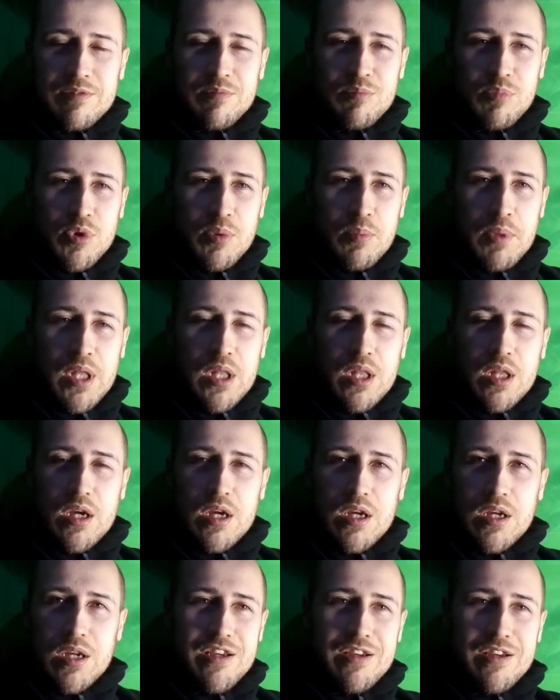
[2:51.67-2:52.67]
buttermilk,
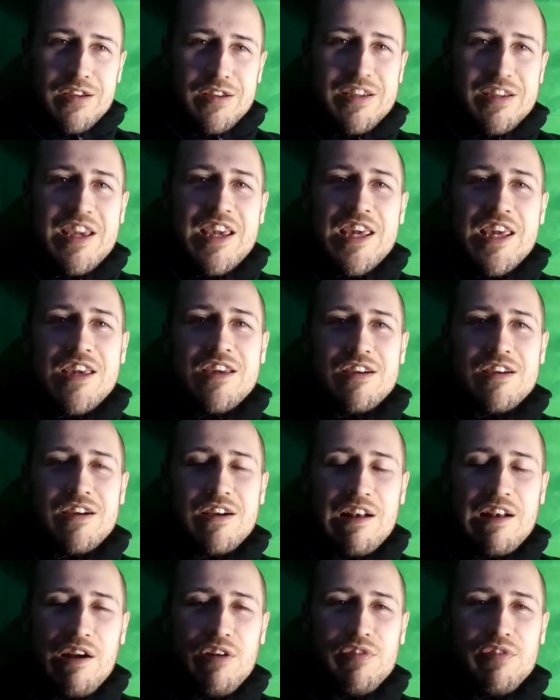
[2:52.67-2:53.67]
ghee,
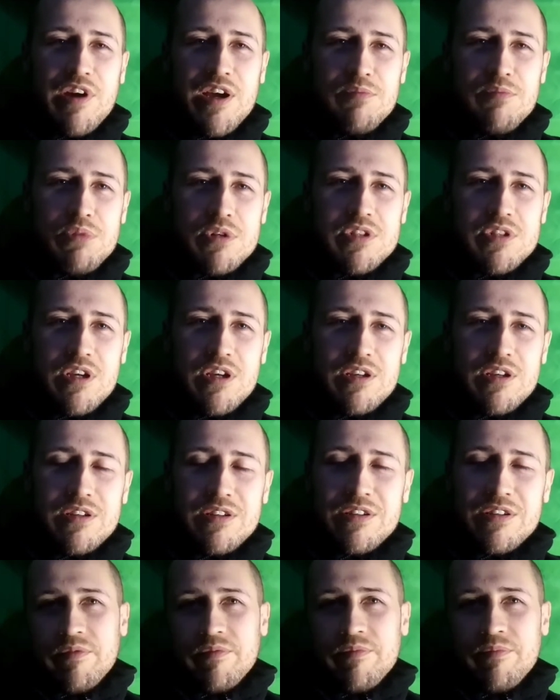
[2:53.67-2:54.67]
clarified butter,
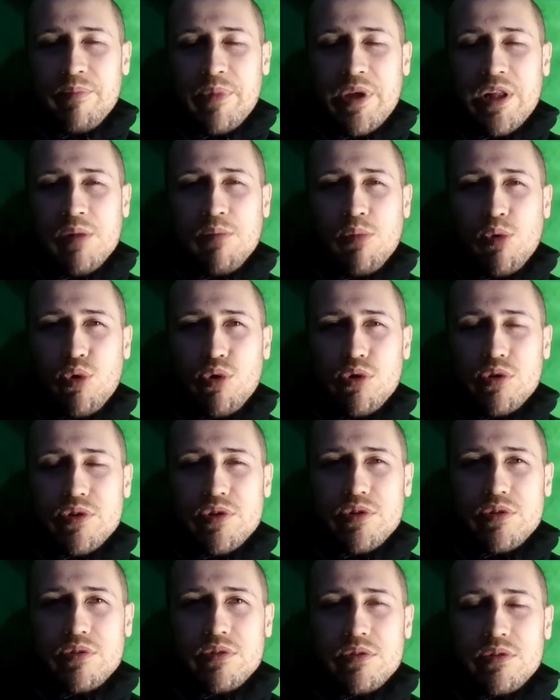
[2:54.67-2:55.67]
meal
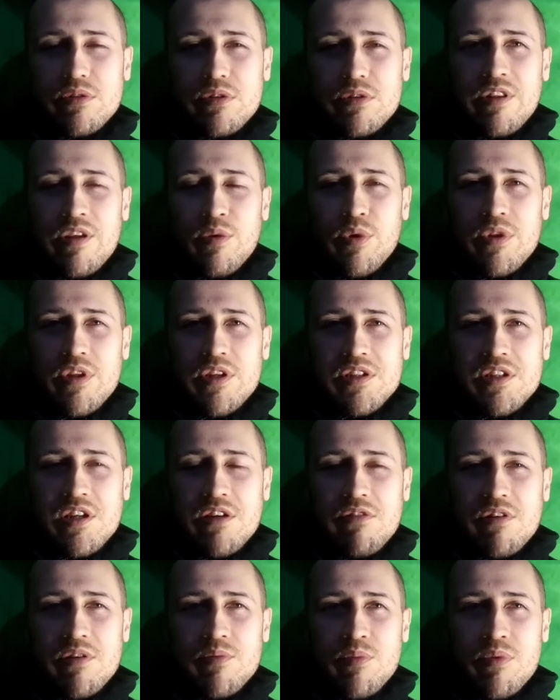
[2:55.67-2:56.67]
bowls. They were the
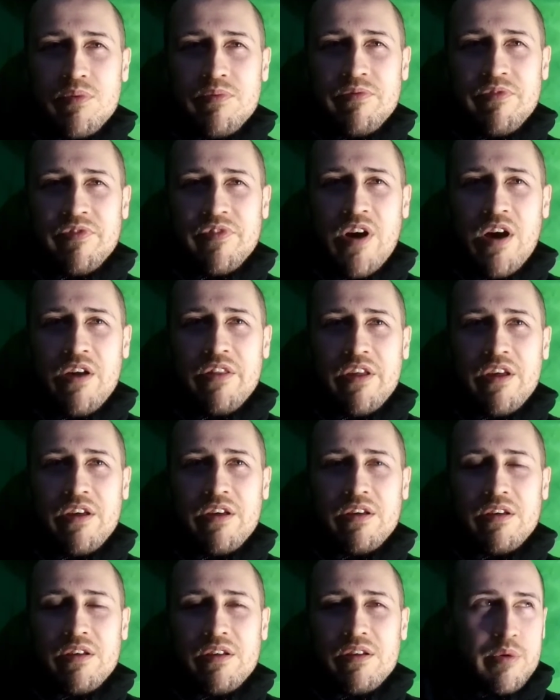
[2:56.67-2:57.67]
sacred father.
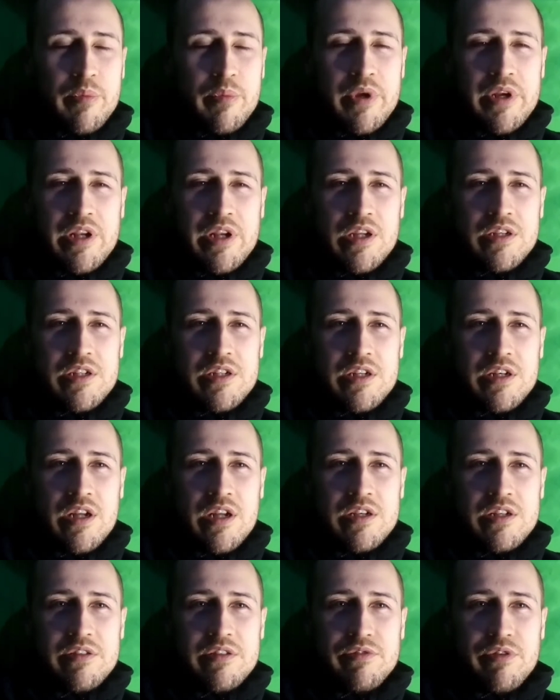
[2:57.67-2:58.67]
It would be
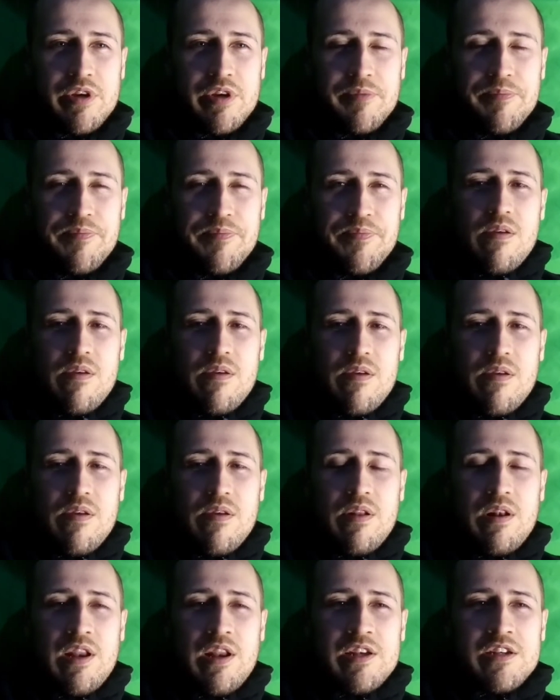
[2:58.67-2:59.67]
1993,
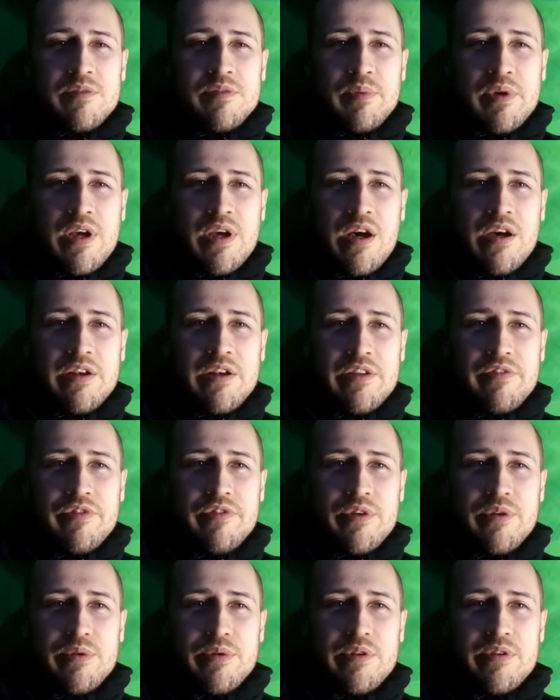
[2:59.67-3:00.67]
Linda McCartney
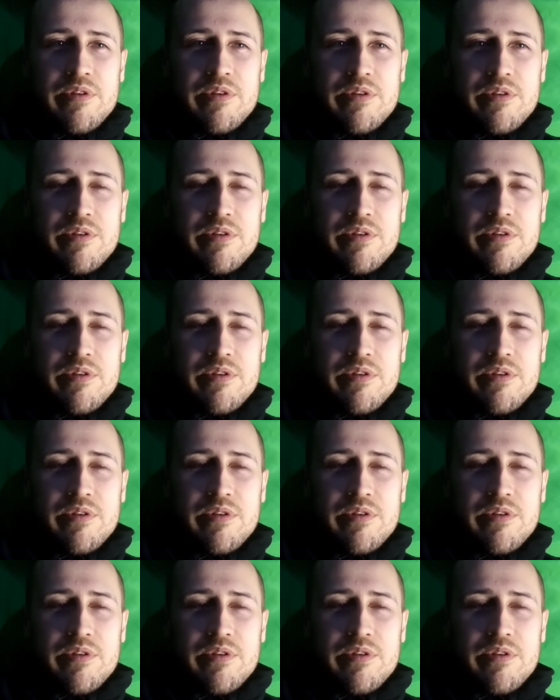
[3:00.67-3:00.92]
food.